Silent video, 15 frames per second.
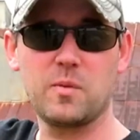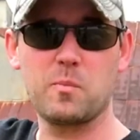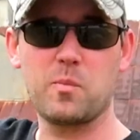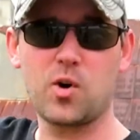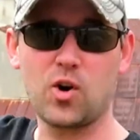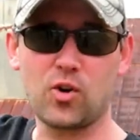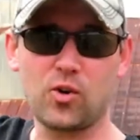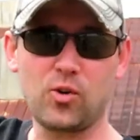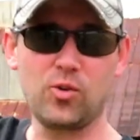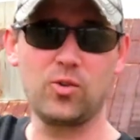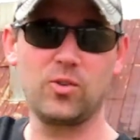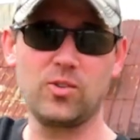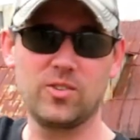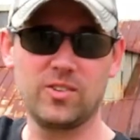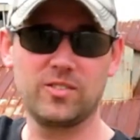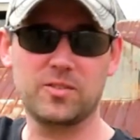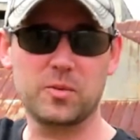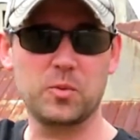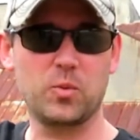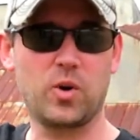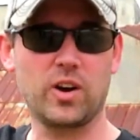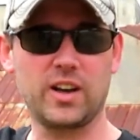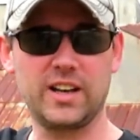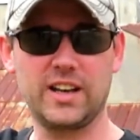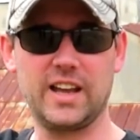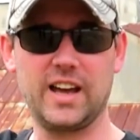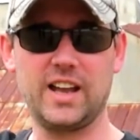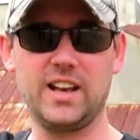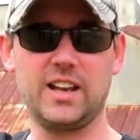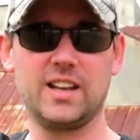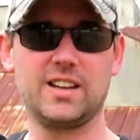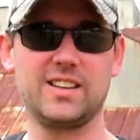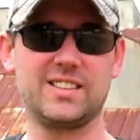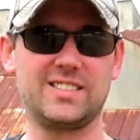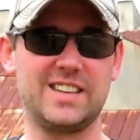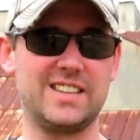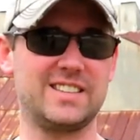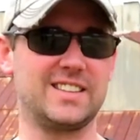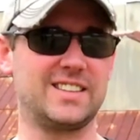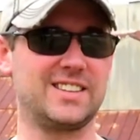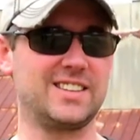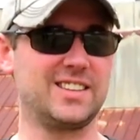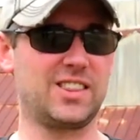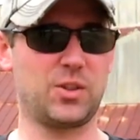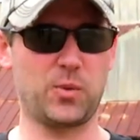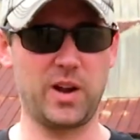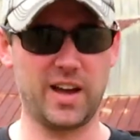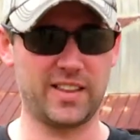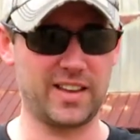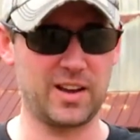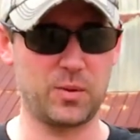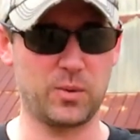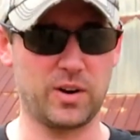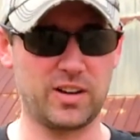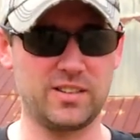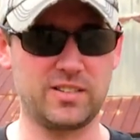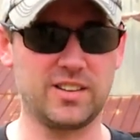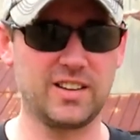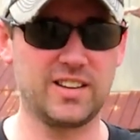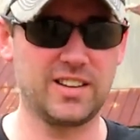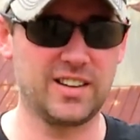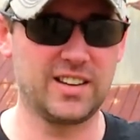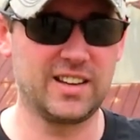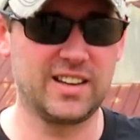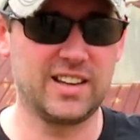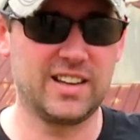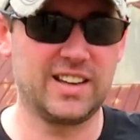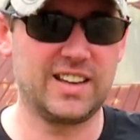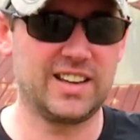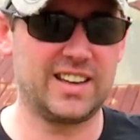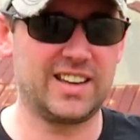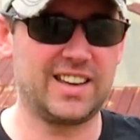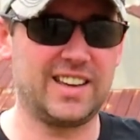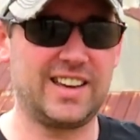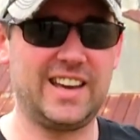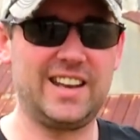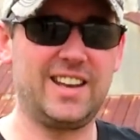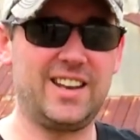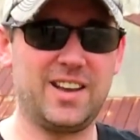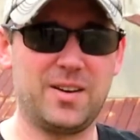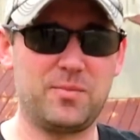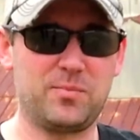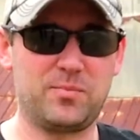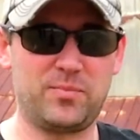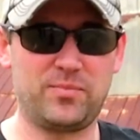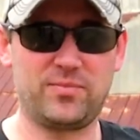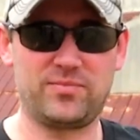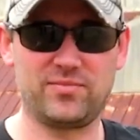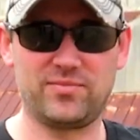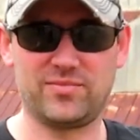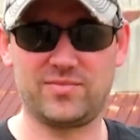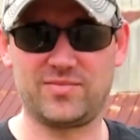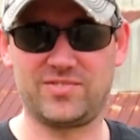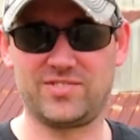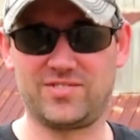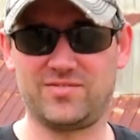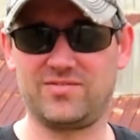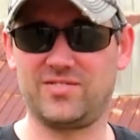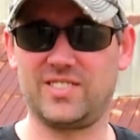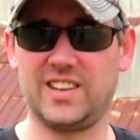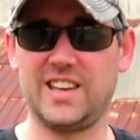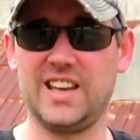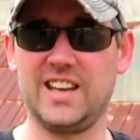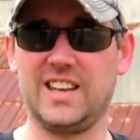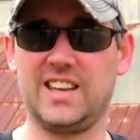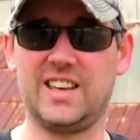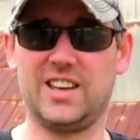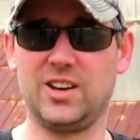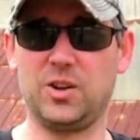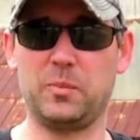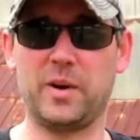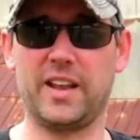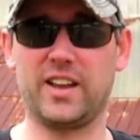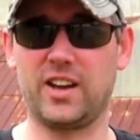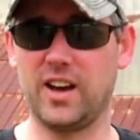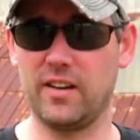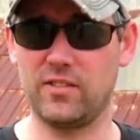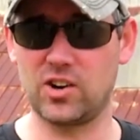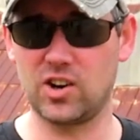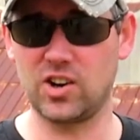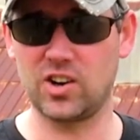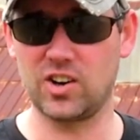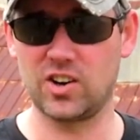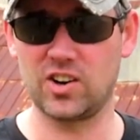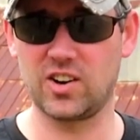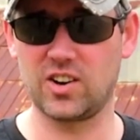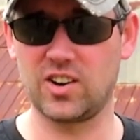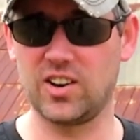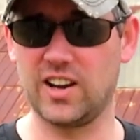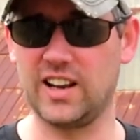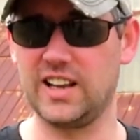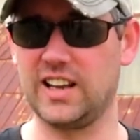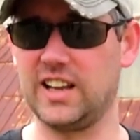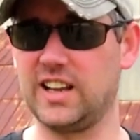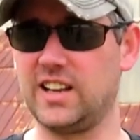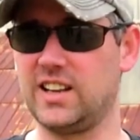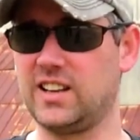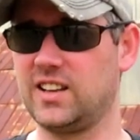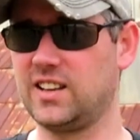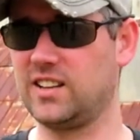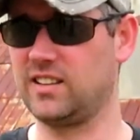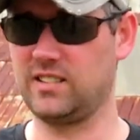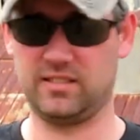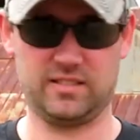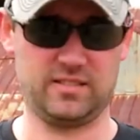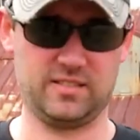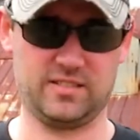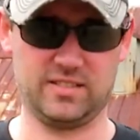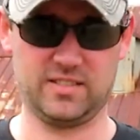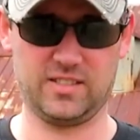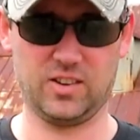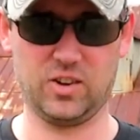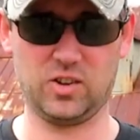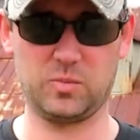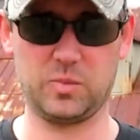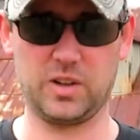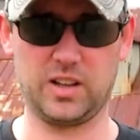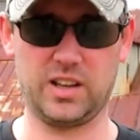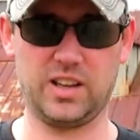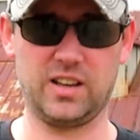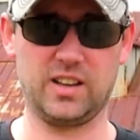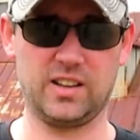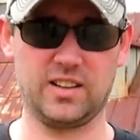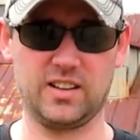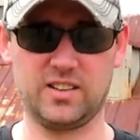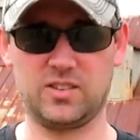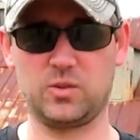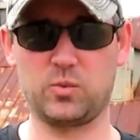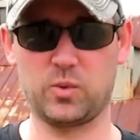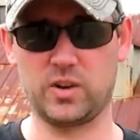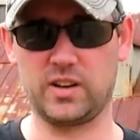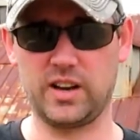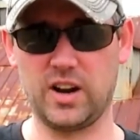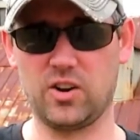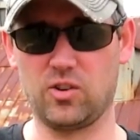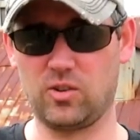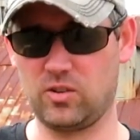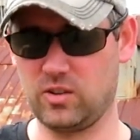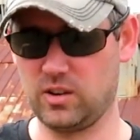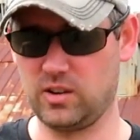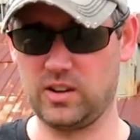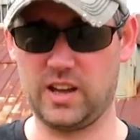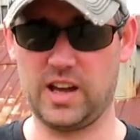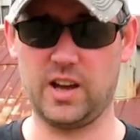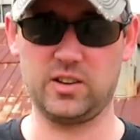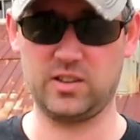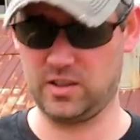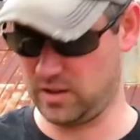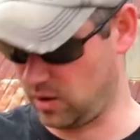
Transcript: Merle from The Walking Dead, season 3 I think it was, ended up getting killed by the governor. And then ultimately this is where Daryl, actually